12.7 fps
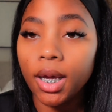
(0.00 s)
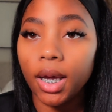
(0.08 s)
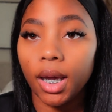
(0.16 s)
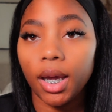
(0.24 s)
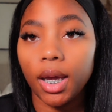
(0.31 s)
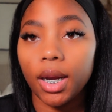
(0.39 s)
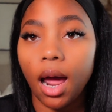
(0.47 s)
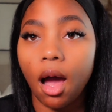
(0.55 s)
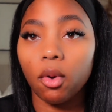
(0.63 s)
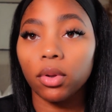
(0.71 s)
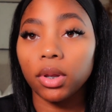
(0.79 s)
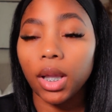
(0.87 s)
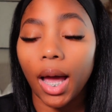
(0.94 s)
and
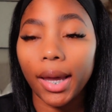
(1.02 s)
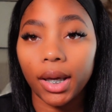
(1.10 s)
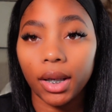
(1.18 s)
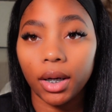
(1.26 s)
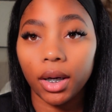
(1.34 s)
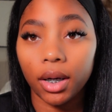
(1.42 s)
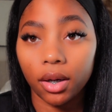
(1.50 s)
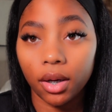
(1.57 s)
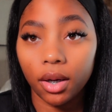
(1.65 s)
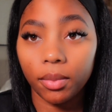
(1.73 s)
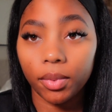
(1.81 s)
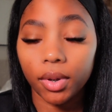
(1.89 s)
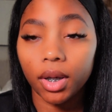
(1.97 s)
I'll lighten it
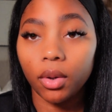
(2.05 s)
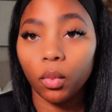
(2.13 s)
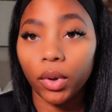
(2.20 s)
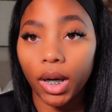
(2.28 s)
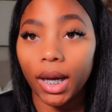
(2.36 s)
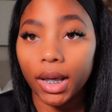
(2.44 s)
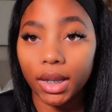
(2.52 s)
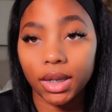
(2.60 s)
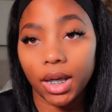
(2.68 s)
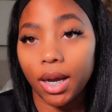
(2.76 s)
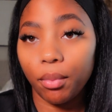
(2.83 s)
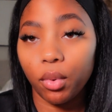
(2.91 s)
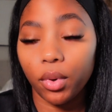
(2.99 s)
up when I get to
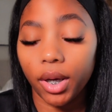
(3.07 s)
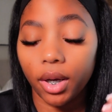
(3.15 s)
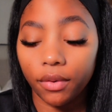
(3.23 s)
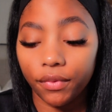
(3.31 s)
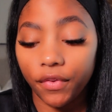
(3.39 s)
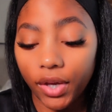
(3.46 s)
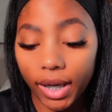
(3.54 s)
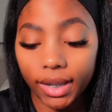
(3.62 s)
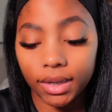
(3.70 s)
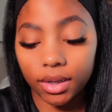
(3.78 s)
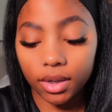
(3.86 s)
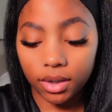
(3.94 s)
that point of the face.